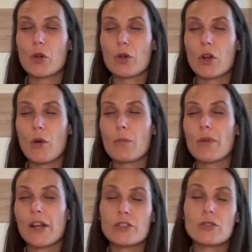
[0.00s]

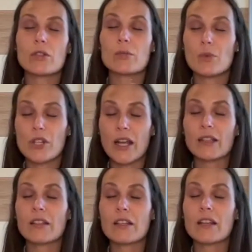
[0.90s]
compared to its
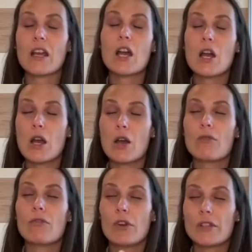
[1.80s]
protecting
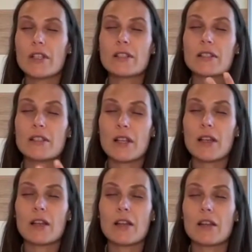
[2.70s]
versus
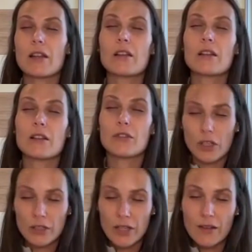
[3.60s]

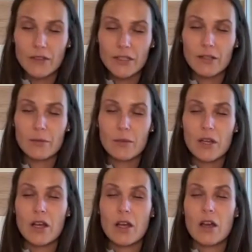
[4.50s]
not having them.
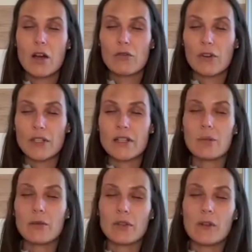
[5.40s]
For
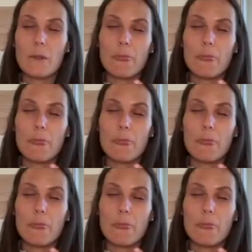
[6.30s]
example,